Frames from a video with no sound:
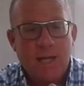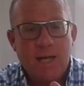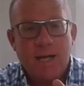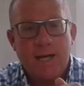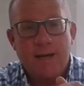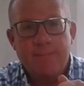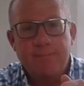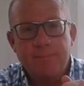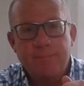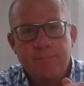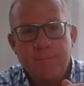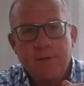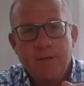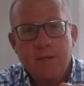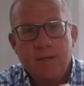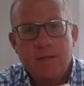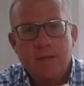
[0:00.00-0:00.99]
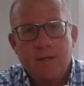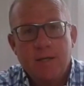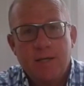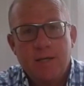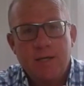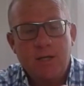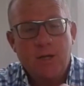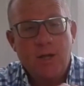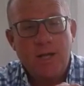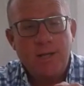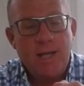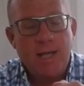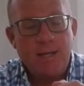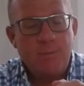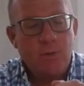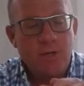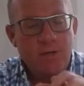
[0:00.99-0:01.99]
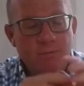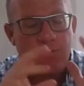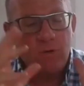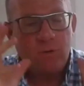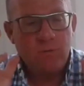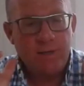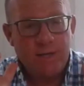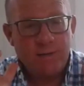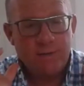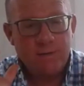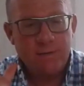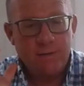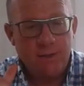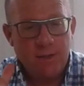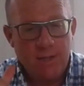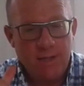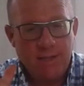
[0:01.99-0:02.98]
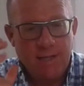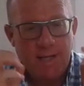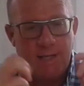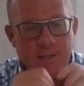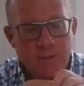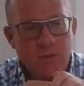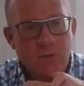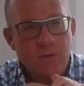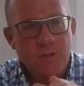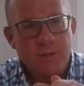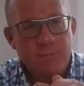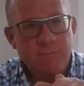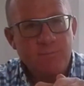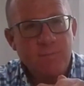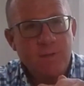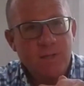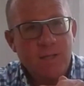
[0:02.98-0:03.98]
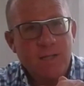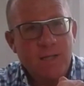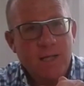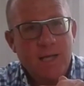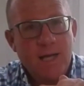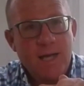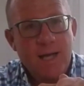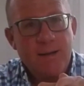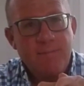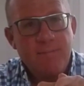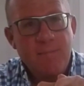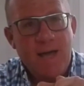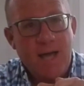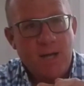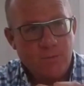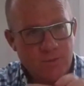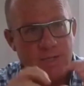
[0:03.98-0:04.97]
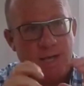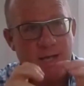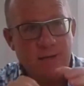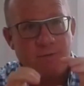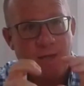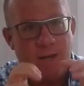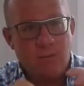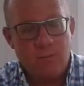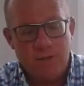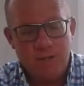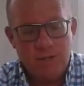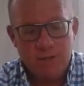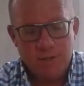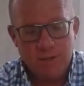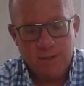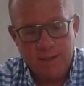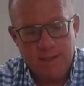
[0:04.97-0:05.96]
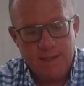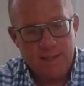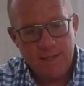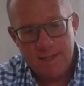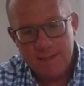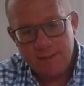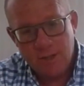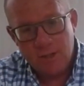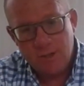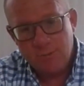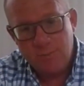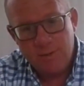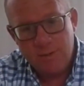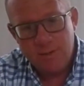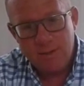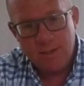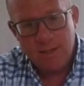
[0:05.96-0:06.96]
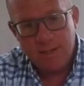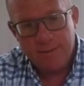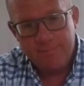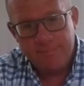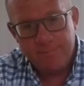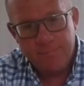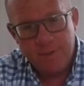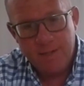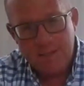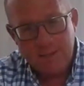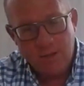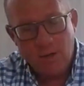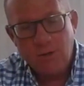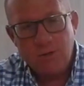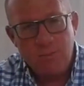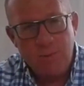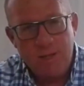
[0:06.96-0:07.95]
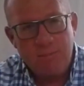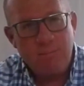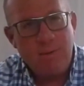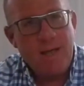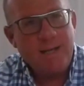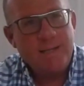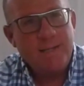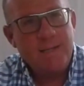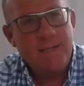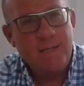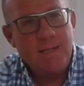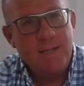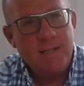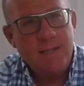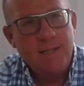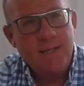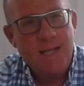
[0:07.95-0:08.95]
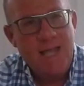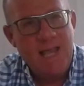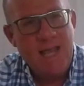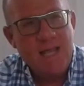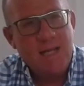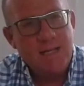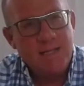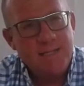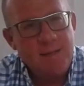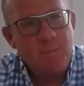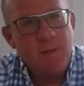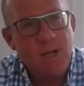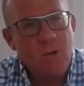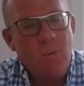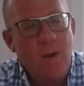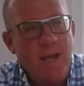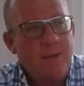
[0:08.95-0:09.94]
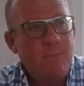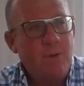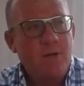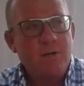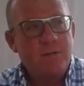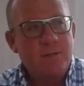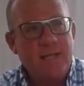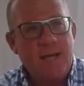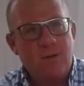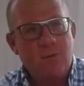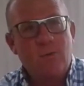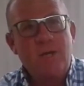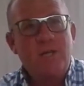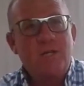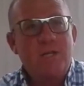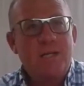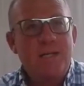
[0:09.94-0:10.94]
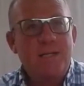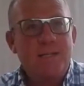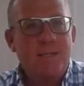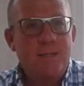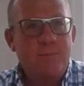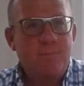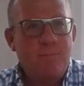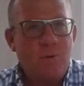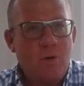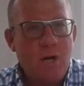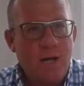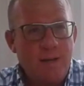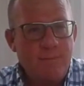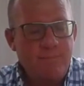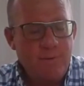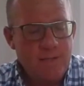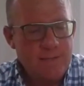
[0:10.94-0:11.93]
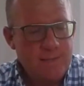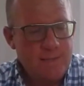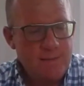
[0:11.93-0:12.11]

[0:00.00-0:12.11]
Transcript: Um, uh, you know, anybody involved out in, in, in tourism um, outside of that region uh, is going to be um, is going to be impacted in a in a similar way because that region is the prime is